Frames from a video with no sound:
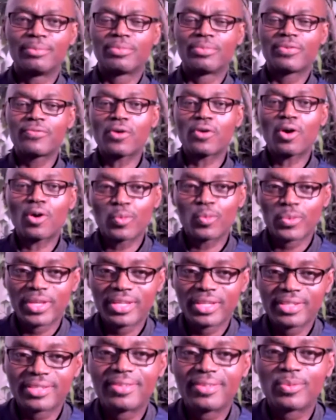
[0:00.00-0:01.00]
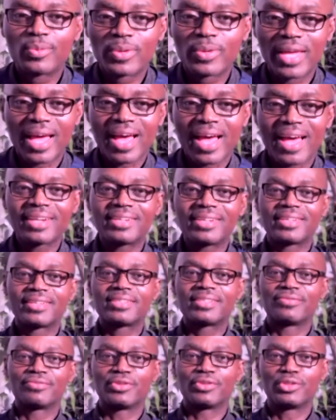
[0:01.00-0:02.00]
Before we end this
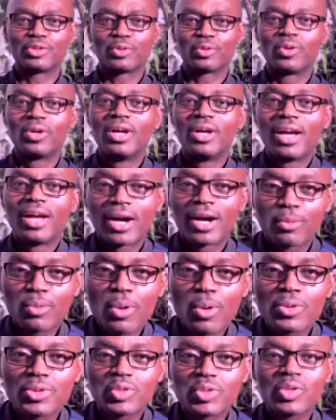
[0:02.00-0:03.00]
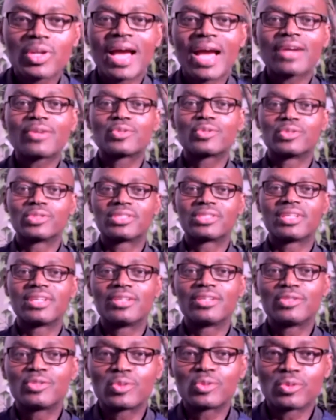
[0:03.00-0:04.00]
video, what would you like to say
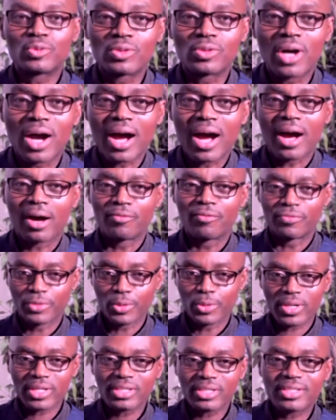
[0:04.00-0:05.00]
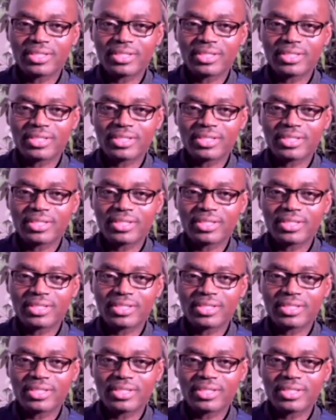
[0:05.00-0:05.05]
to viewers?